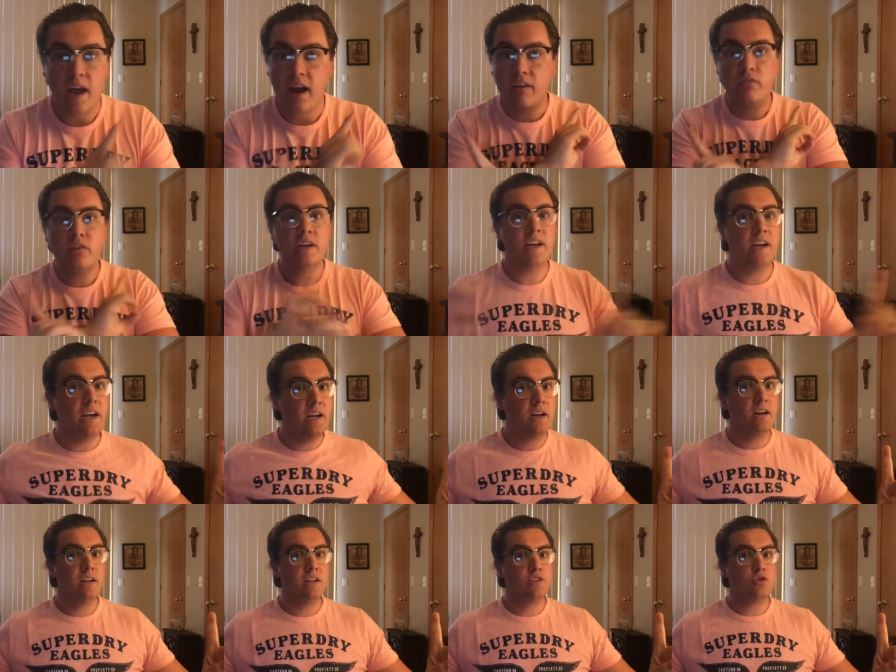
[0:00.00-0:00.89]
Every
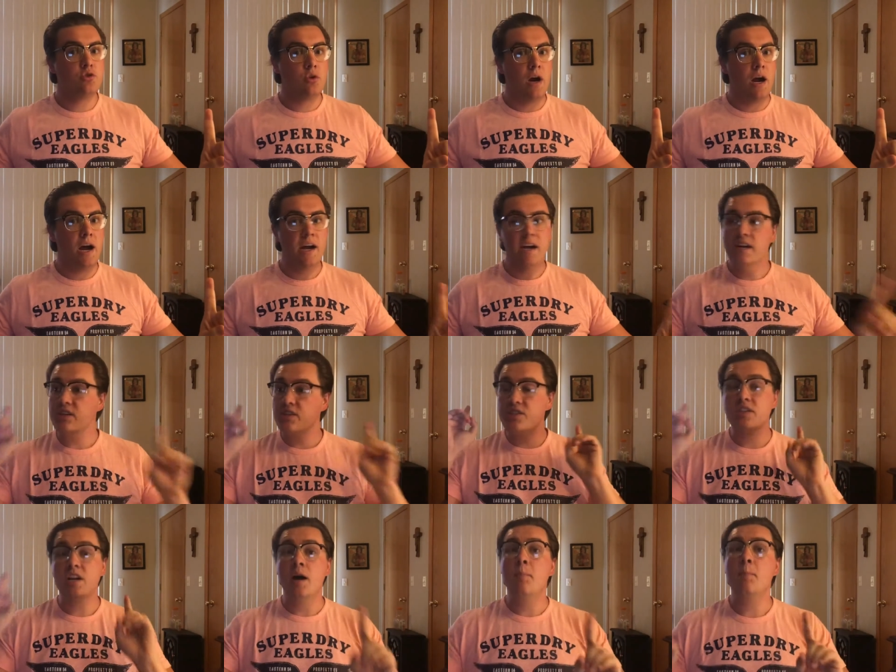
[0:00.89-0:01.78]
eagle is dry.
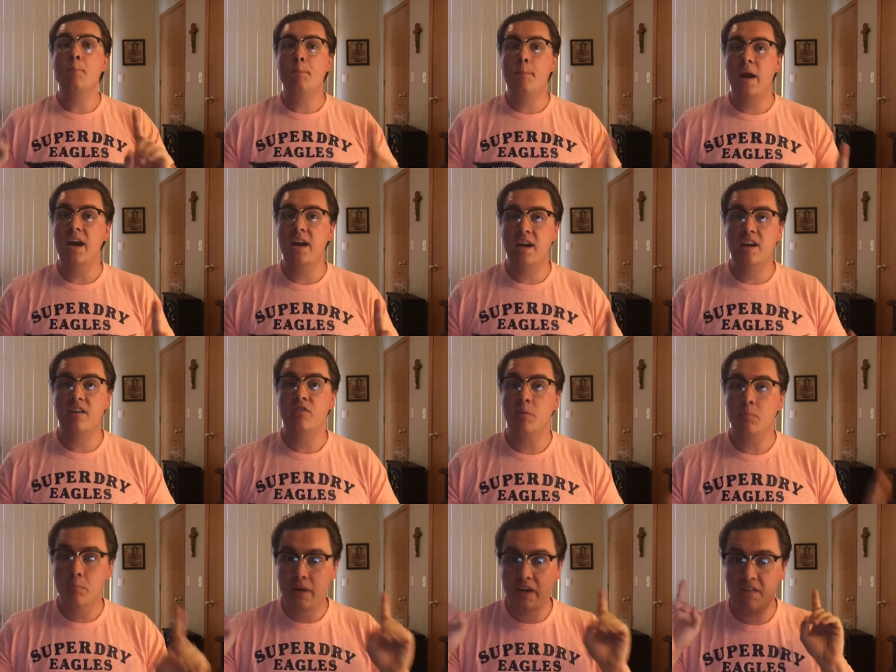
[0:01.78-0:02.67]
Some may
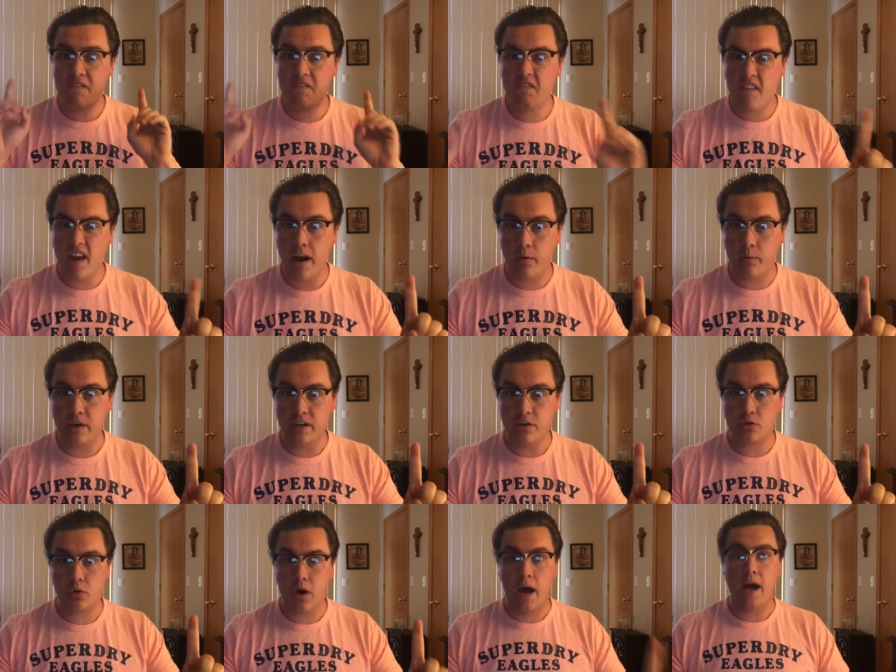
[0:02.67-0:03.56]
even be very
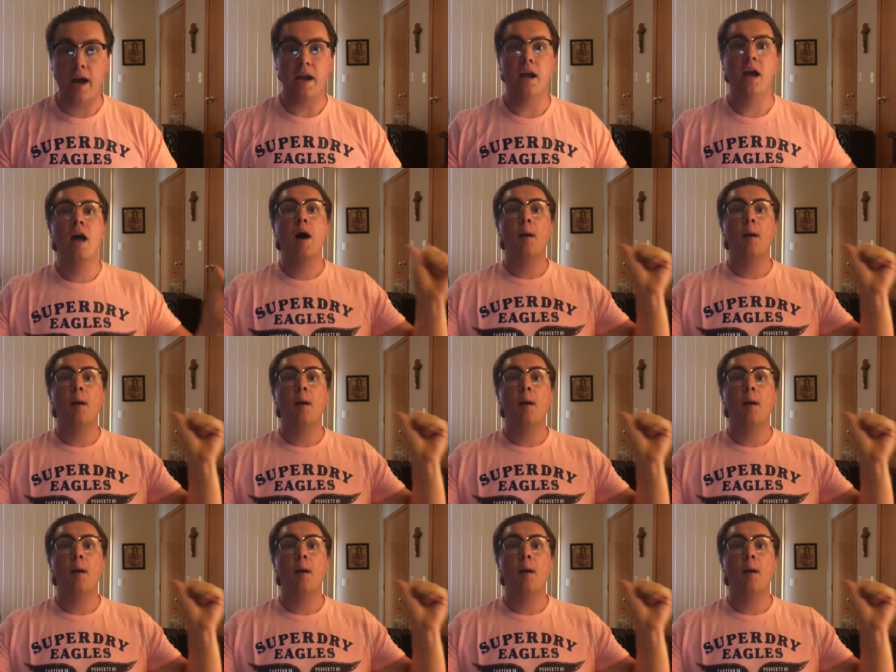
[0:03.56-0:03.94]
dry.